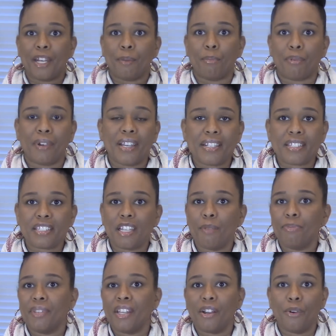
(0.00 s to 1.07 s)
breaks
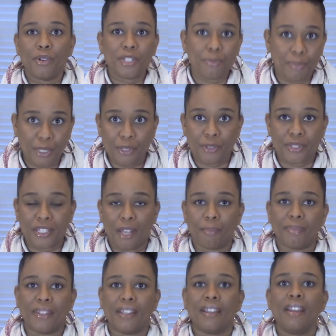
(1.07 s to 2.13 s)
something or spills
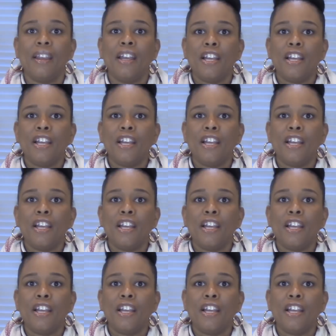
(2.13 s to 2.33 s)
something.